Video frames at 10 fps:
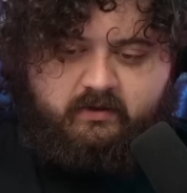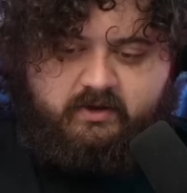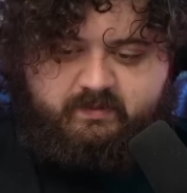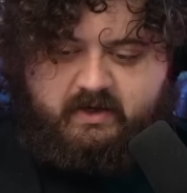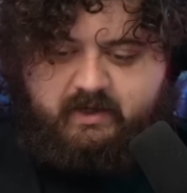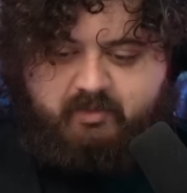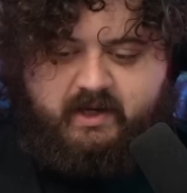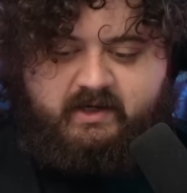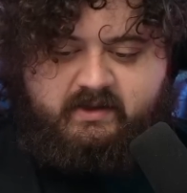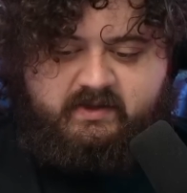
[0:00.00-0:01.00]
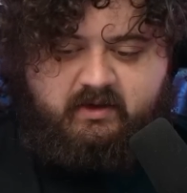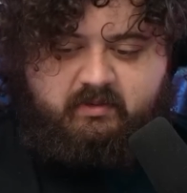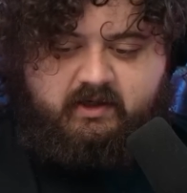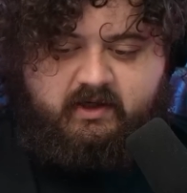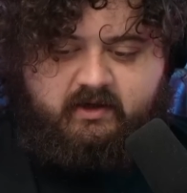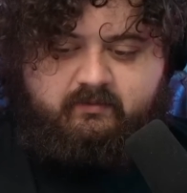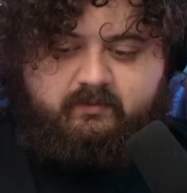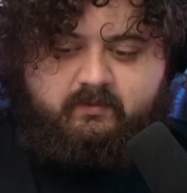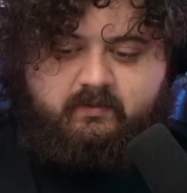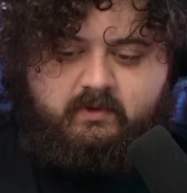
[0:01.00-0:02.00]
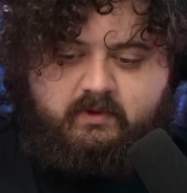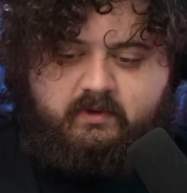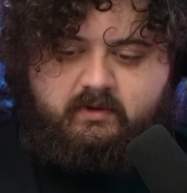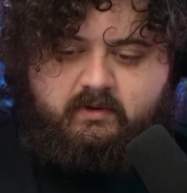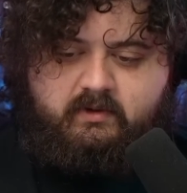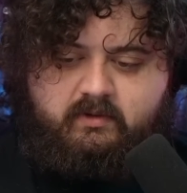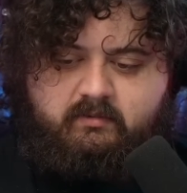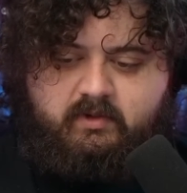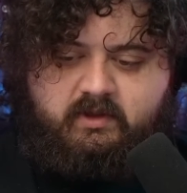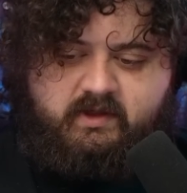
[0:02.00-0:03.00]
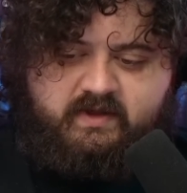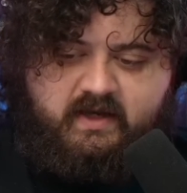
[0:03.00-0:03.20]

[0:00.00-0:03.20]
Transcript: is my bangs need to be cut because